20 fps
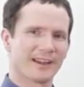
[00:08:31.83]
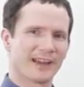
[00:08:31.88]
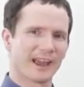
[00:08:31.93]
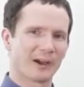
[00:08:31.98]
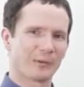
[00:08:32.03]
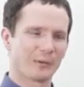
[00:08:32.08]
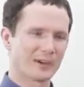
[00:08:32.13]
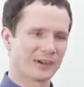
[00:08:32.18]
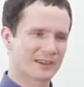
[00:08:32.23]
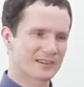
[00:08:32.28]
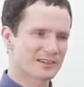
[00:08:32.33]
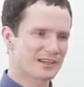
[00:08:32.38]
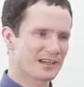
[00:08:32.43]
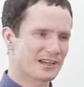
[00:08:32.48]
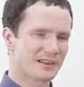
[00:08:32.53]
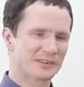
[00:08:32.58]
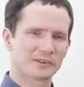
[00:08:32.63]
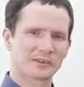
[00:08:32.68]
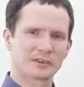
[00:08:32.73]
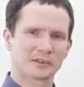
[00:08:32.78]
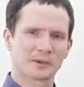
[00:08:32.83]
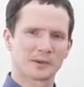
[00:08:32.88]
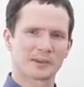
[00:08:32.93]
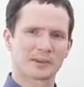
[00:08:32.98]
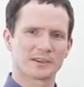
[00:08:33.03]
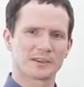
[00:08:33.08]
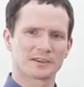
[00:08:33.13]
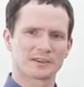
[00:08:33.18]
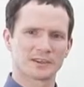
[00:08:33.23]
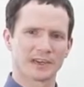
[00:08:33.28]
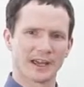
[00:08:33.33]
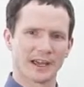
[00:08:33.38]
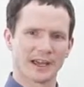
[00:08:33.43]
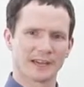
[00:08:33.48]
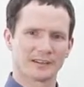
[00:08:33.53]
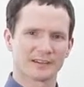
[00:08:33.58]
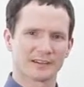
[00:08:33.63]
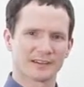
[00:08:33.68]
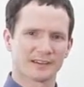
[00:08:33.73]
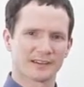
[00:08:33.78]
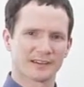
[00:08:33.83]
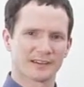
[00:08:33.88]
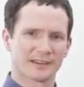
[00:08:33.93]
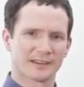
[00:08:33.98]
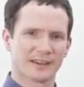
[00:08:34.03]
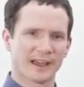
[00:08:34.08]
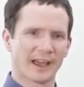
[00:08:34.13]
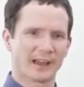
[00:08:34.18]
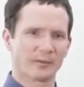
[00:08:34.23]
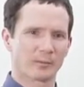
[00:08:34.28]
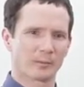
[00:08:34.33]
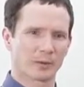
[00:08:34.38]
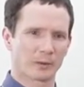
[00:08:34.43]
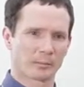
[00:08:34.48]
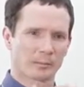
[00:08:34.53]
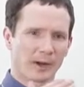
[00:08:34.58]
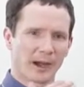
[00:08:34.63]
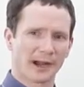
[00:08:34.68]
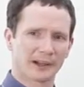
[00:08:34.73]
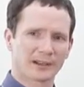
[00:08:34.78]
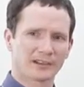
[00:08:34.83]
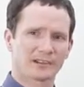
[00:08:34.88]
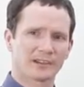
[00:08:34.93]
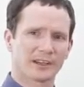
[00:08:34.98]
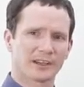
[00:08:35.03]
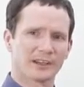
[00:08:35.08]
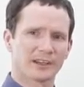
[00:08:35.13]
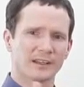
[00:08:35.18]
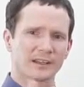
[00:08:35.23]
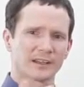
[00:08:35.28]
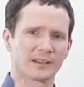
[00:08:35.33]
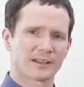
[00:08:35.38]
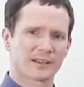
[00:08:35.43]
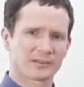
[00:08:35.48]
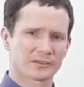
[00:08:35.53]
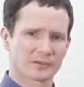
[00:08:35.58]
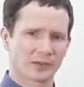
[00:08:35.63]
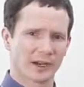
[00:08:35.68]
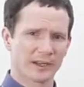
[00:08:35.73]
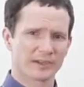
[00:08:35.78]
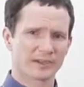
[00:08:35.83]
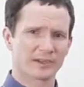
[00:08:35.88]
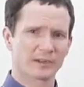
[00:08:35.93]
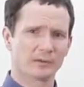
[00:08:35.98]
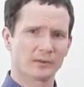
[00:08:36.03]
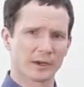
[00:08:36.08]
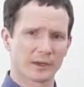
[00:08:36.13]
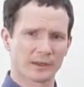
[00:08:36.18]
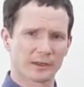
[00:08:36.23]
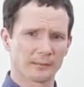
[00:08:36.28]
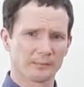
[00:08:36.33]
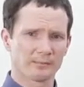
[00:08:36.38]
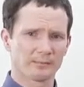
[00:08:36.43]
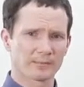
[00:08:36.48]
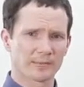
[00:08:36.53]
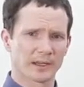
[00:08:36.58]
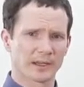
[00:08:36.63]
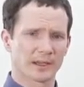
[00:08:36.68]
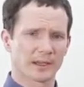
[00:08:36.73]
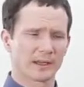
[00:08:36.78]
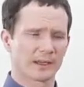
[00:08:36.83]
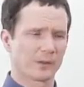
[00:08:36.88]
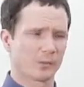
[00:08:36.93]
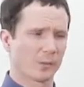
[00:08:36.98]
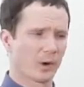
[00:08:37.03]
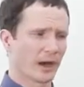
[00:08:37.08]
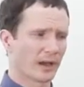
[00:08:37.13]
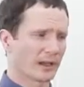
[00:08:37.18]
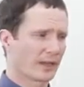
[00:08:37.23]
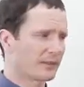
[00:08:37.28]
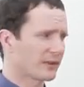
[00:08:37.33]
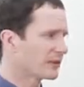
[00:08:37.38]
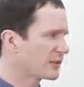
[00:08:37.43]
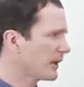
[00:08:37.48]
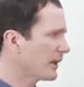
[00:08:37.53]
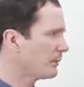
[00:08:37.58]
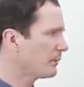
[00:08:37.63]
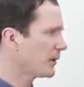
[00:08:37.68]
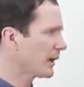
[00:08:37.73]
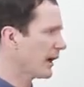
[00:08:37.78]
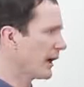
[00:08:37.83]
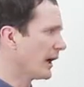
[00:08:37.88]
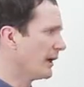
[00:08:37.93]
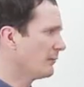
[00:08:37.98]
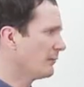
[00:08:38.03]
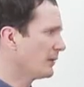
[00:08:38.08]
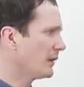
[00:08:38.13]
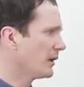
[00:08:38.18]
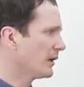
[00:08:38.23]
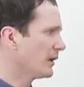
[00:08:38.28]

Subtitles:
And we can see through doing this chant that we're practicing stress and rhythm, while at the same time